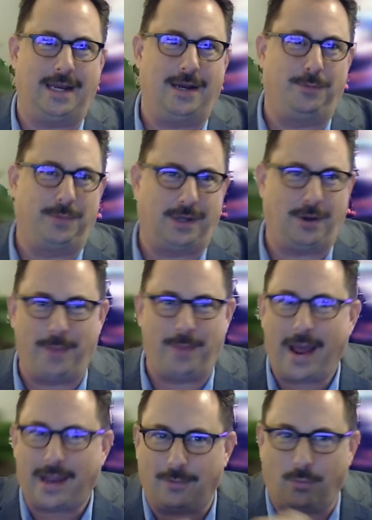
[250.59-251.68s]
Now I'm going to go
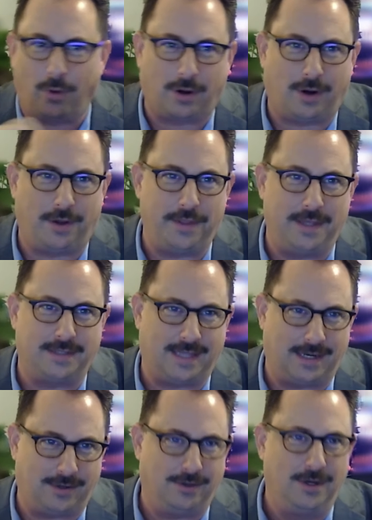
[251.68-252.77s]
back and work on these
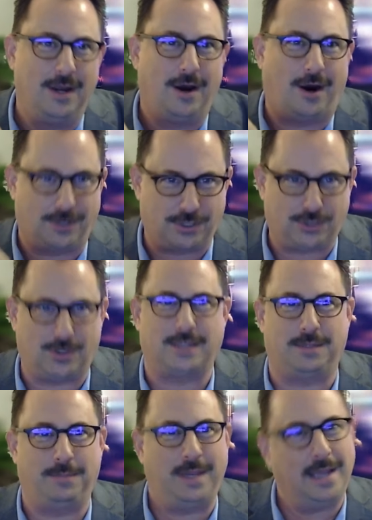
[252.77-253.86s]
that are, are
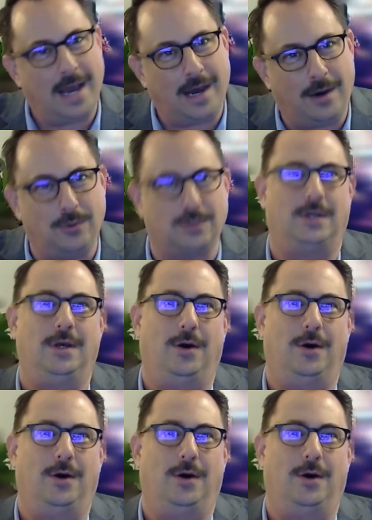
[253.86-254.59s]
stressing me out,